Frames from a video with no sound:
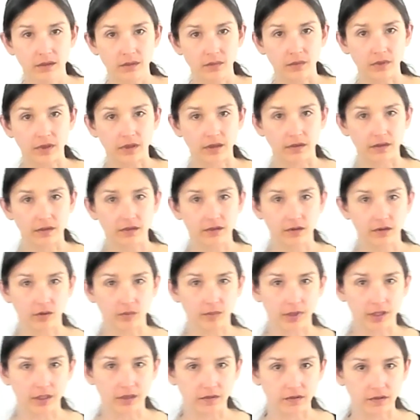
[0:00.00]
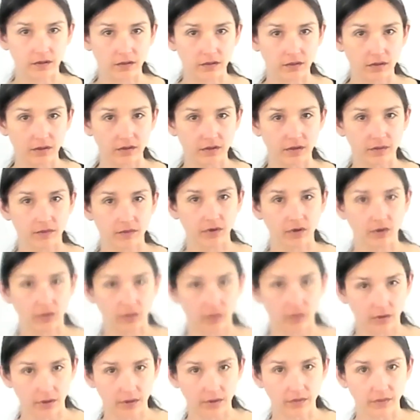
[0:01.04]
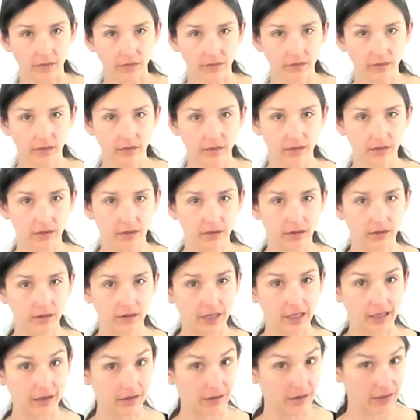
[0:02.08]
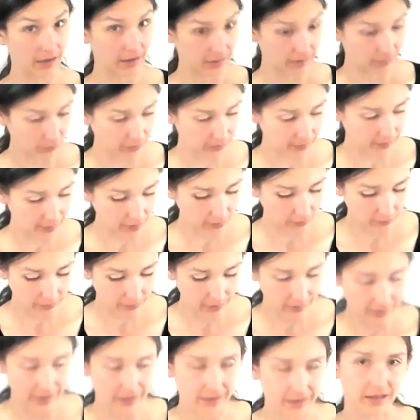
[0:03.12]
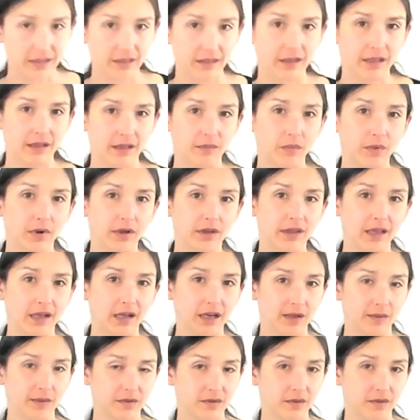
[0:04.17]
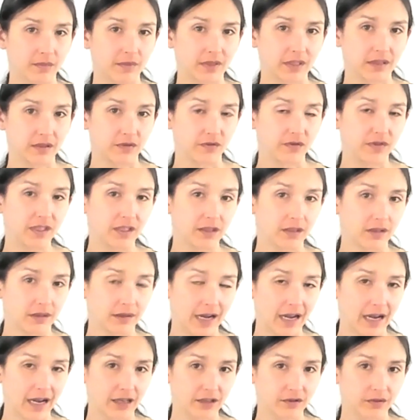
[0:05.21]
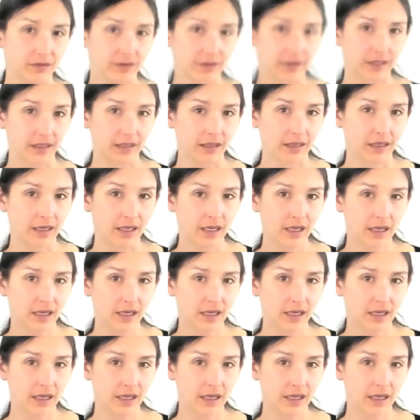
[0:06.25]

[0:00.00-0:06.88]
with so many students of the course and without realizing that what that comes from is fear actually